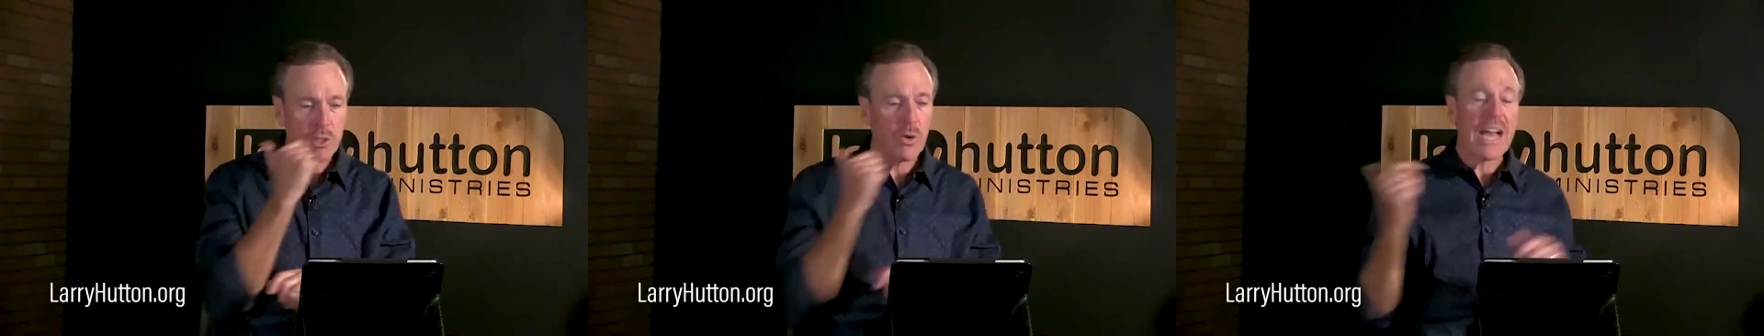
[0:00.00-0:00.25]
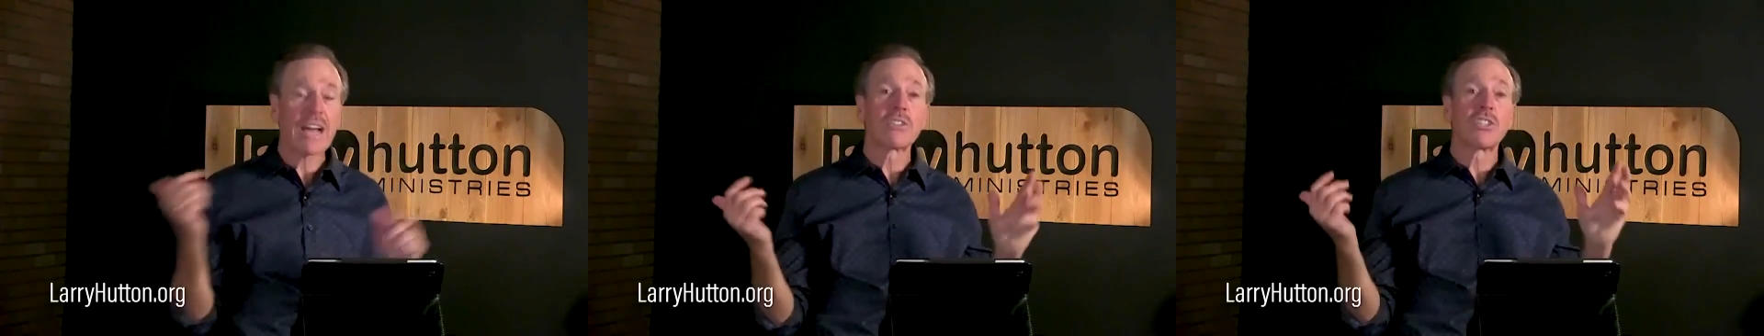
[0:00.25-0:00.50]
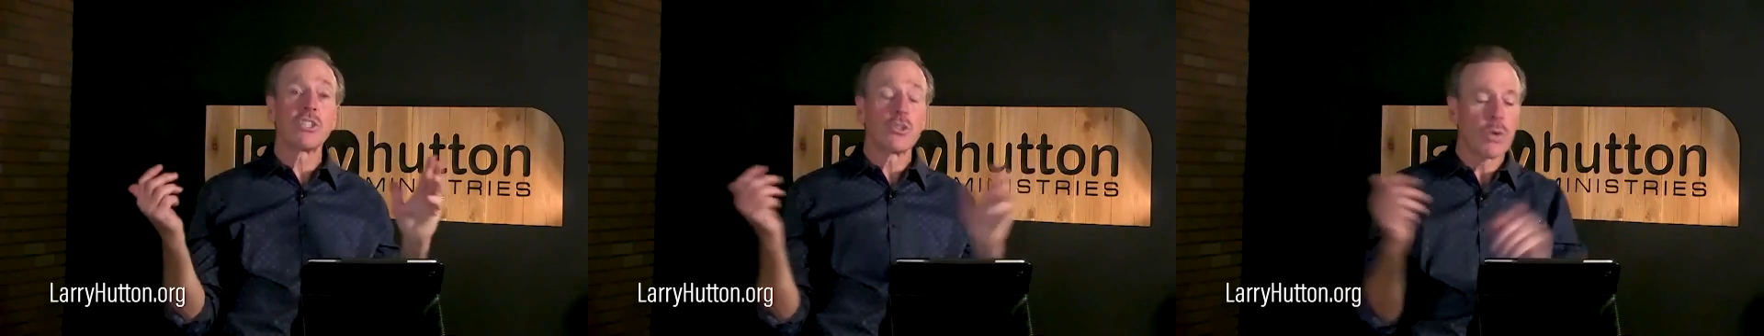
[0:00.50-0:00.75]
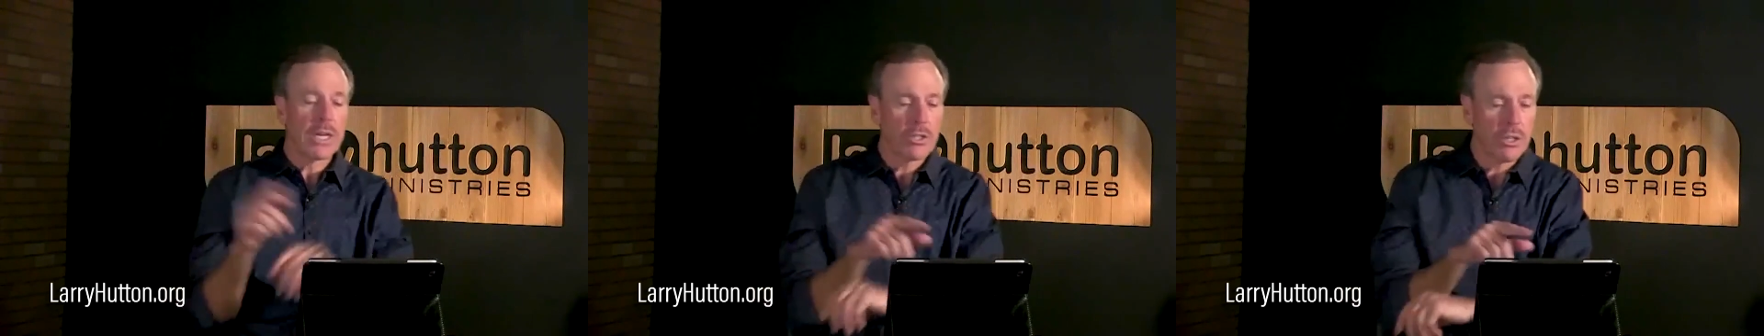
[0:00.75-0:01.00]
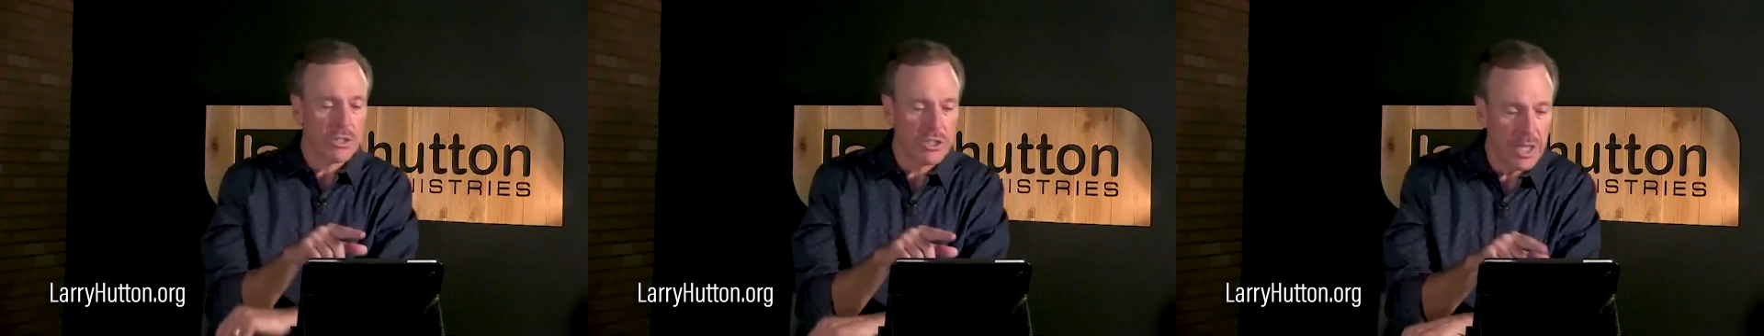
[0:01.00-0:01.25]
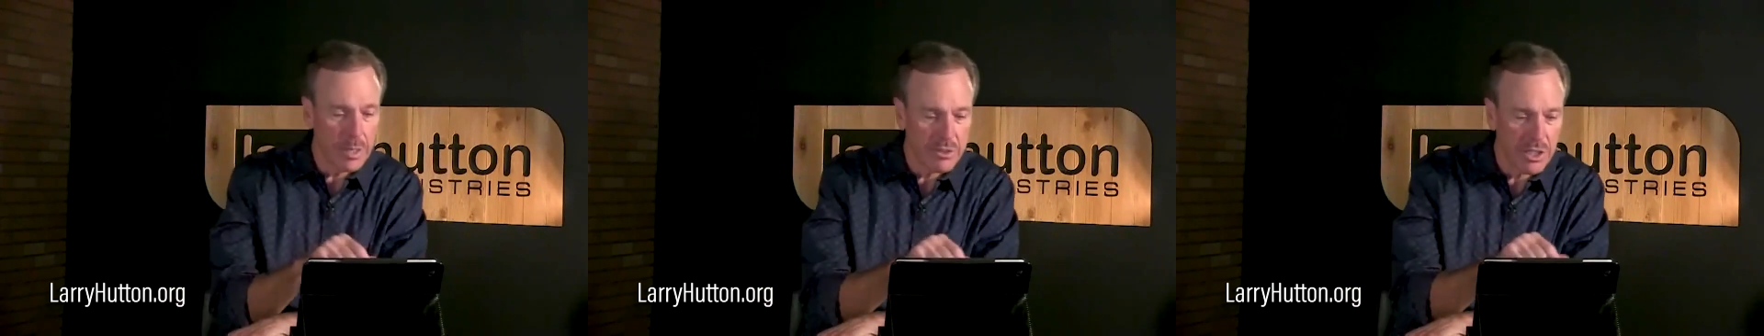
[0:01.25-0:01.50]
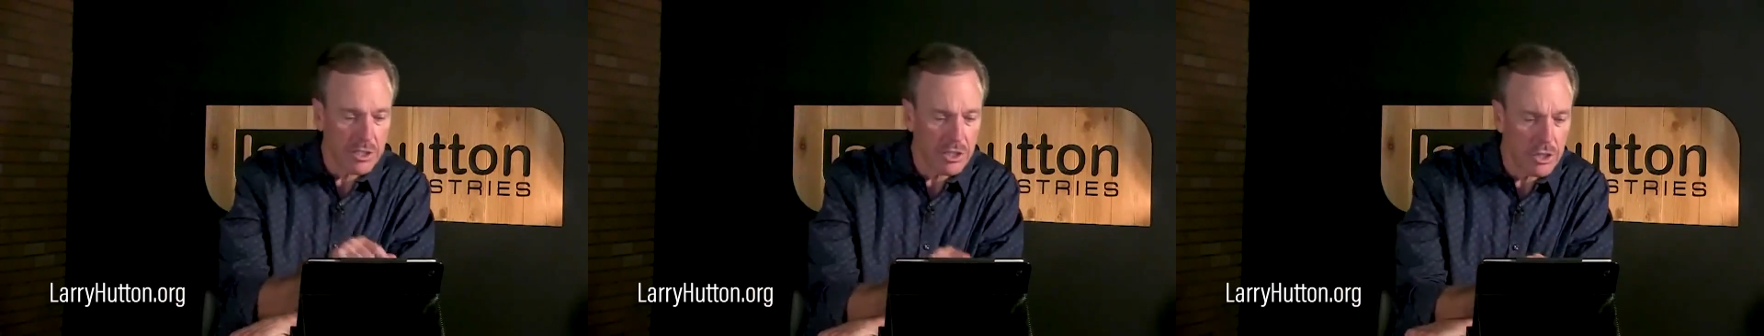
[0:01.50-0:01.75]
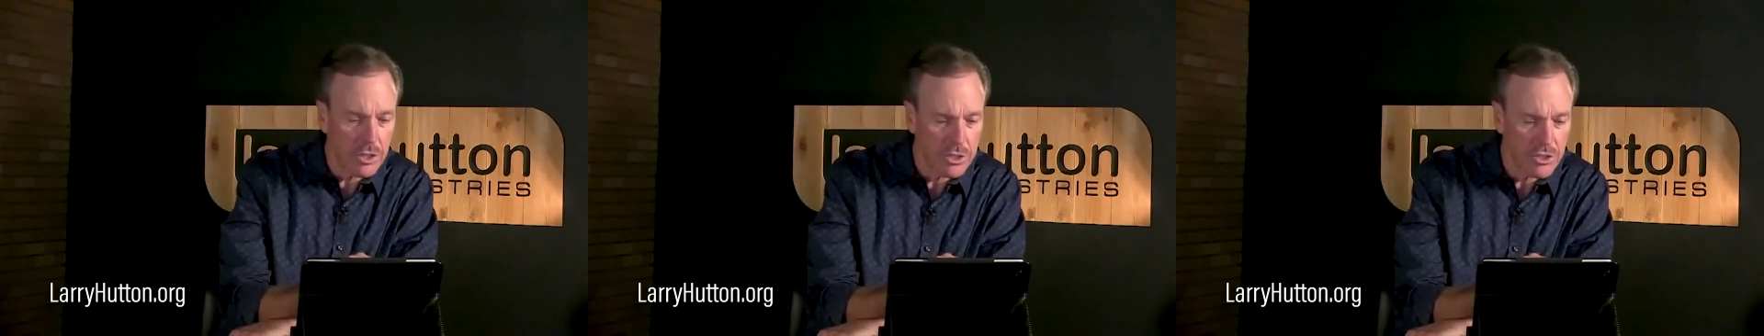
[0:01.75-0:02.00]
So how does He direct our steps?
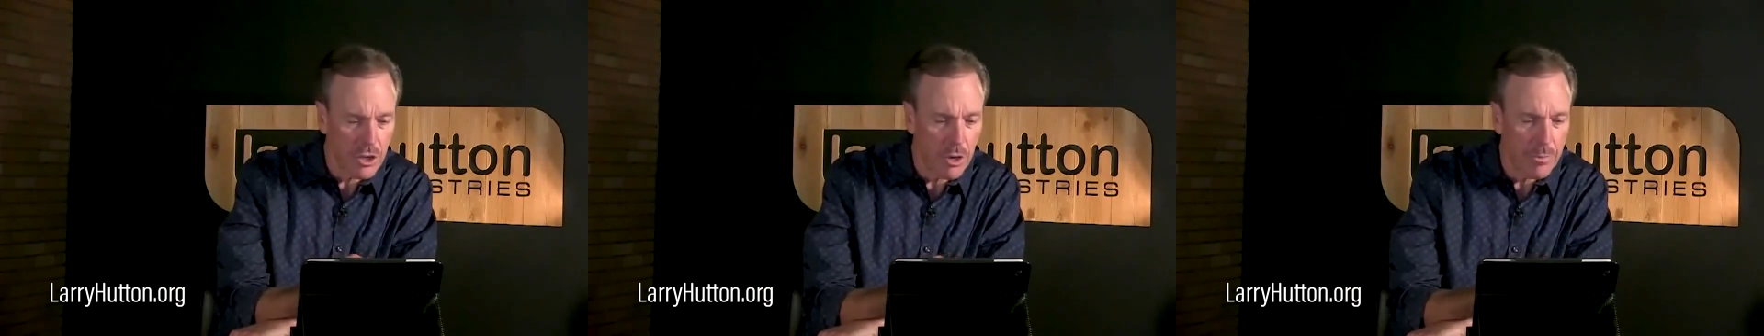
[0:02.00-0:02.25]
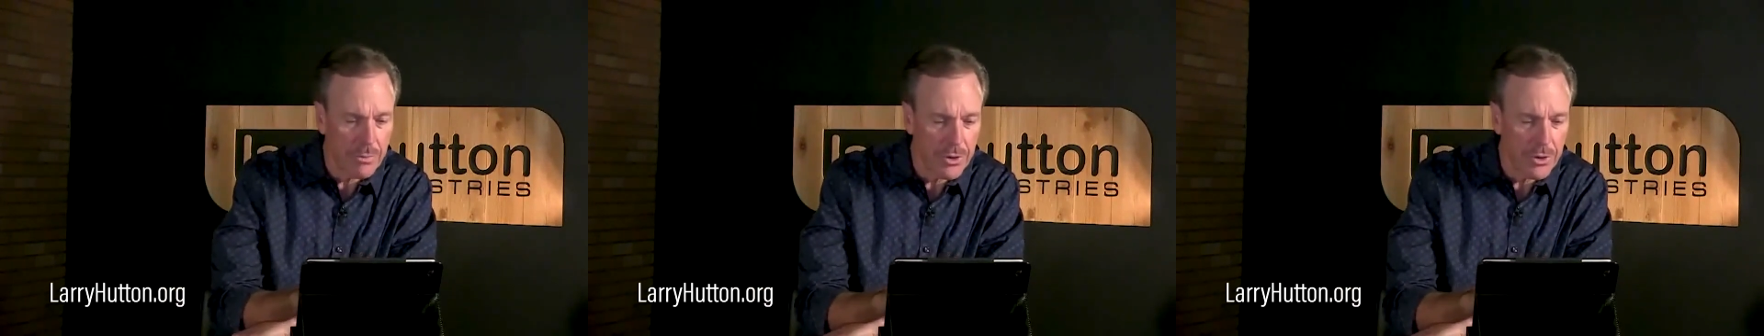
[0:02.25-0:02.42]
Let's look at Psalm